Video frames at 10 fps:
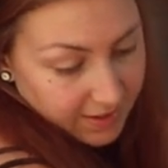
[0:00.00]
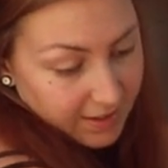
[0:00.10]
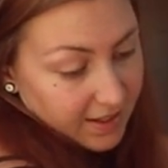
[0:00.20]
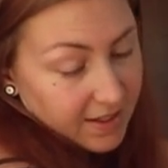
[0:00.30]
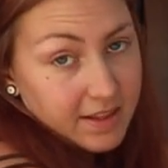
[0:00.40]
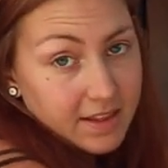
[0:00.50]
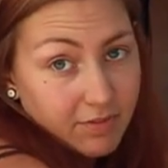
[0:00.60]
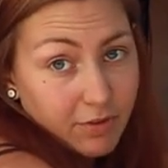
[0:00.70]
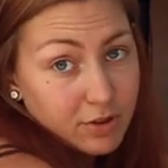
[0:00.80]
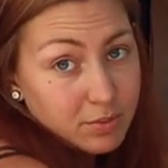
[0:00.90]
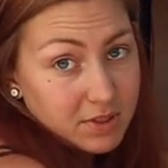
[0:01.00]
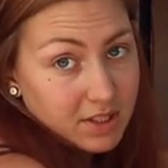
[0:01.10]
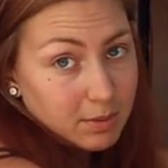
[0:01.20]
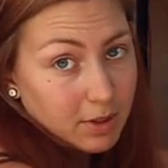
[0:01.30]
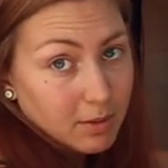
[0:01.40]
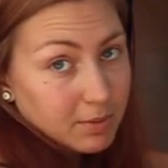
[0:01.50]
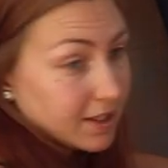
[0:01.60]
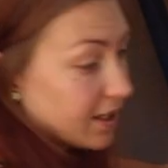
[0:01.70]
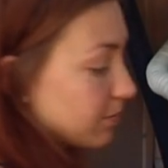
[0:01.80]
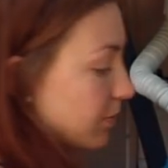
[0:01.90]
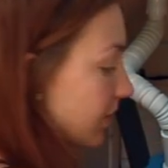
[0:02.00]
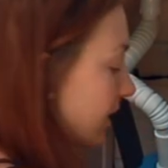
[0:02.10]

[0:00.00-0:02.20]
Uh, the first one's gonna be complicated but